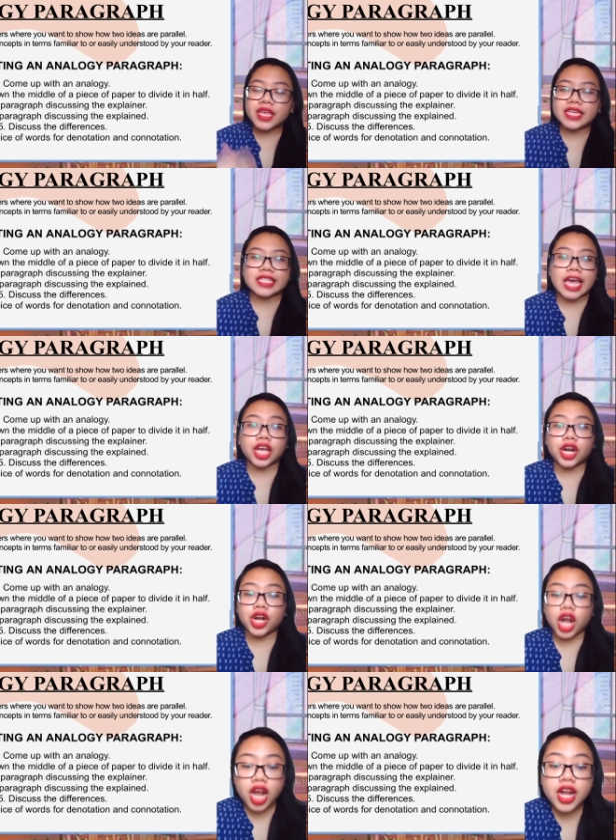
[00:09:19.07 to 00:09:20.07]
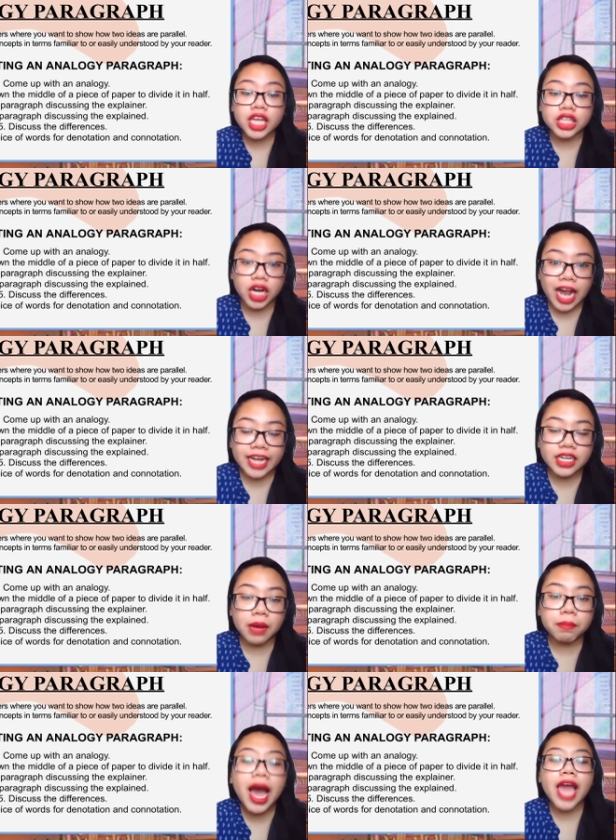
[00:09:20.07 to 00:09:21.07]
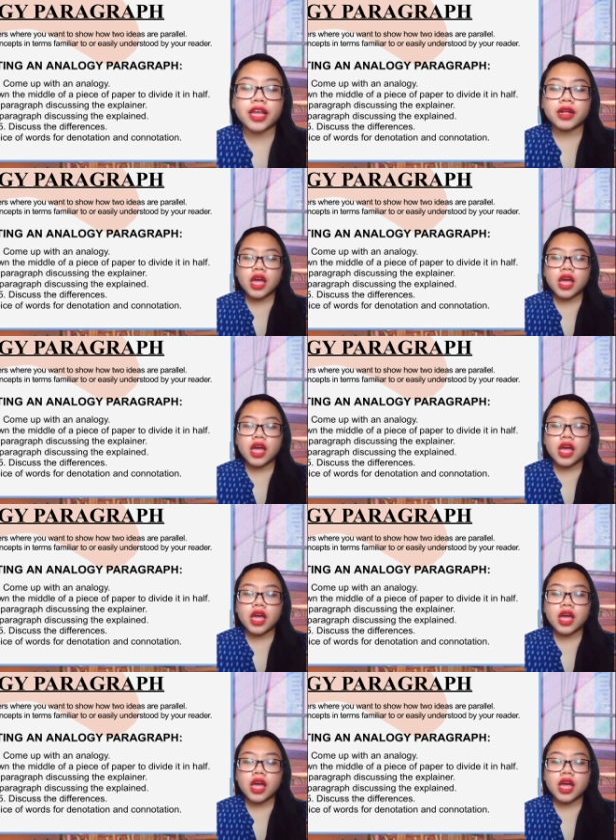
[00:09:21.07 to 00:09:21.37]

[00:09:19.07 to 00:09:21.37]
is like learning to ride a bike,